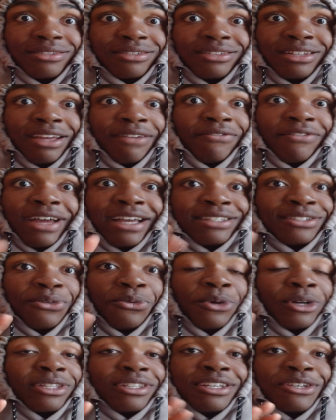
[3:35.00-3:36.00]
if that's the
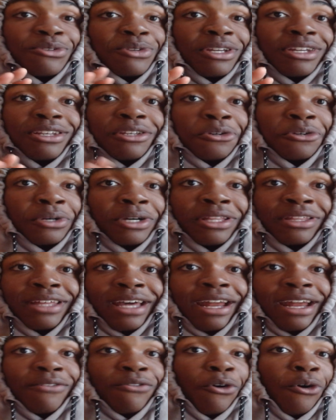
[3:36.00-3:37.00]
one thing you need to deal with
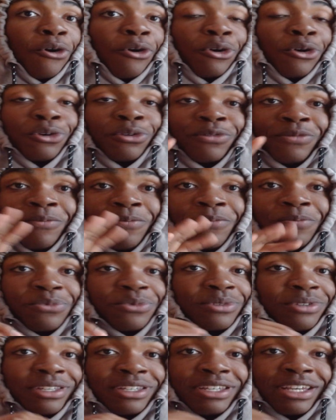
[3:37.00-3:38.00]
out of all
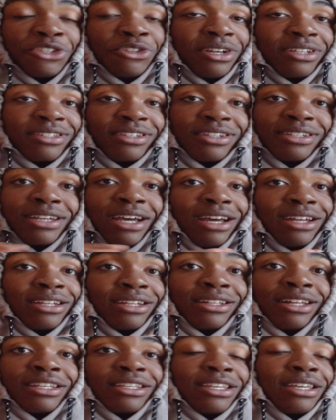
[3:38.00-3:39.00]
stress and anxiety,
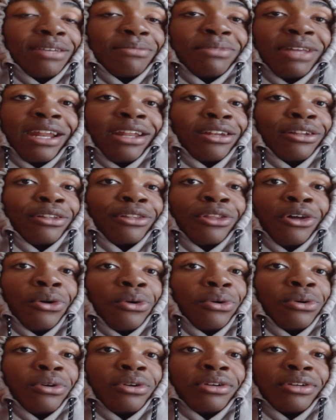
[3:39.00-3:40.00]
keep that at a
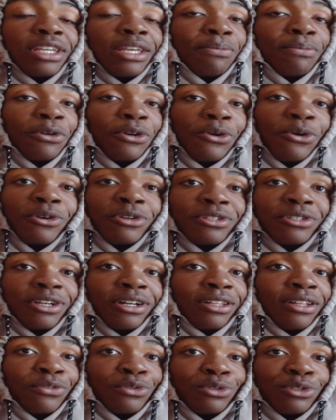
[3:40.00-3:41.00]
low. Keep your
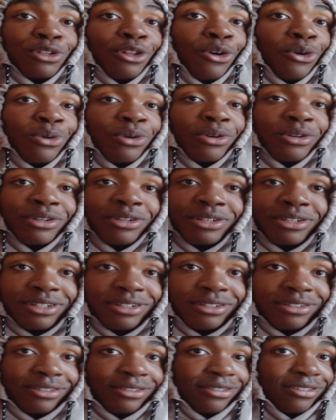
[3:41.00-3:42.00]
cortisol level low.
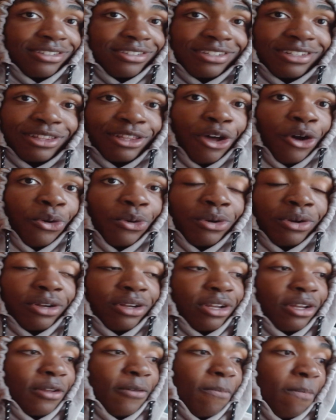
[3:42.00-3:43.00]
It's low.
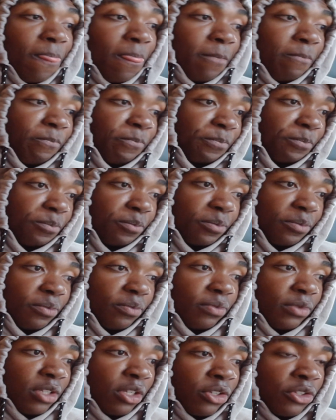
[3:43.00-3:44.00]

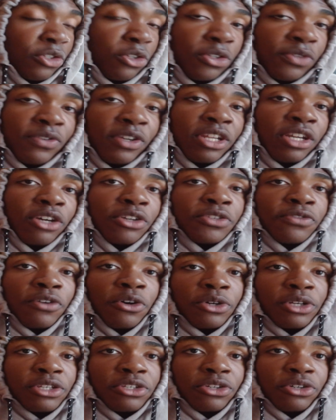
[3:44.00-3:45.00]
So this video is
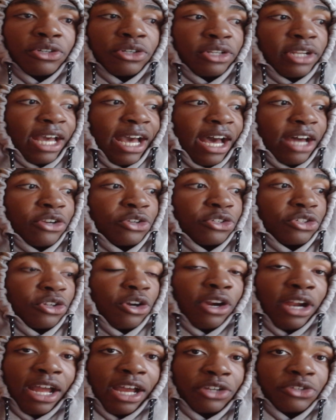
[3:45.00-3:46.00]
focused on how to
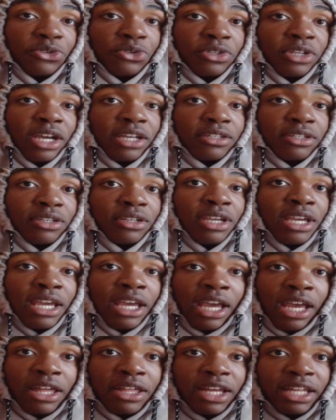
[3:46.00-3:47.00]
start exercising.
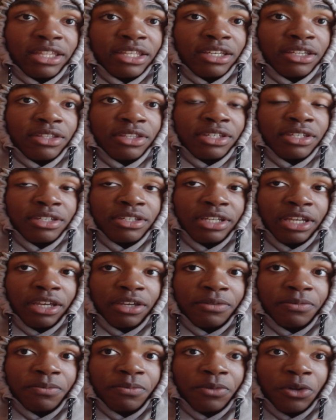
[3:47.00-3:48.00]
I think this is
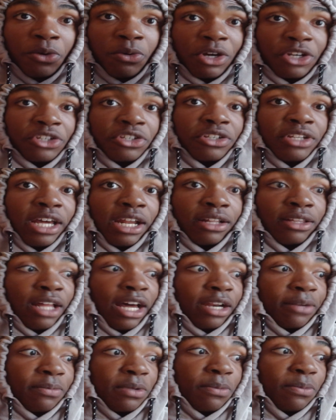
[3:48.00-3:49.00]
a question that a
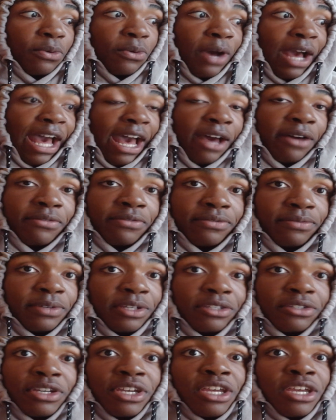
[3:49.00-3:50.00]
lot of people have because,